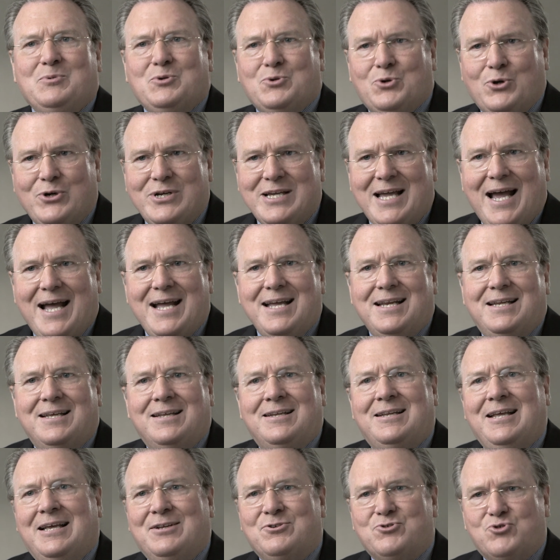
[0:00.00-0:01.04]

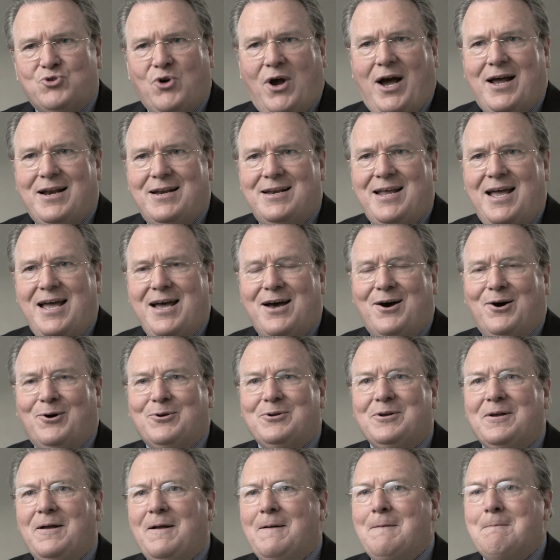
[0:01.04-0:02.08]
created and trotted out
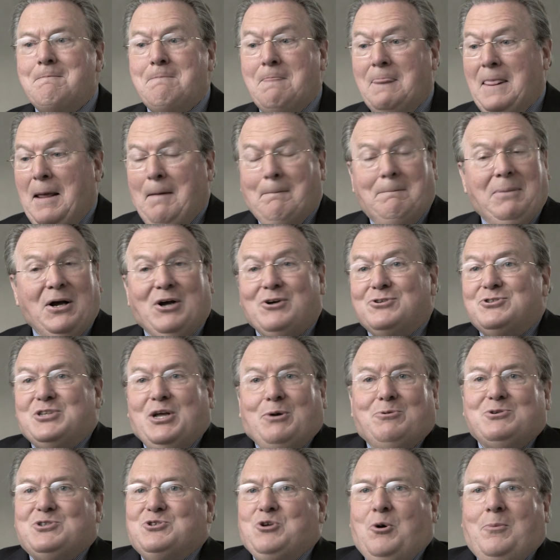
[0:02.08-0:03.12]
because
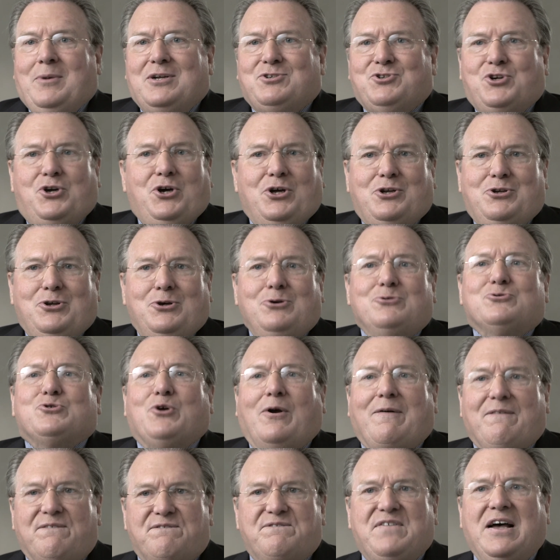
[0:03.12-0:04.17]
there was so much good news,
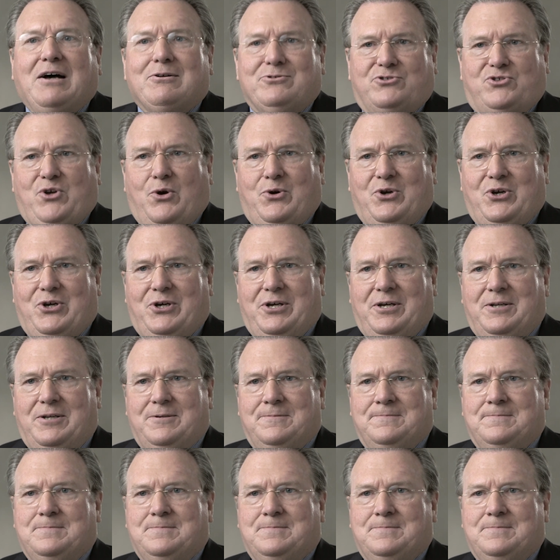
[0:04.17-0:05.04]
or it felt so good.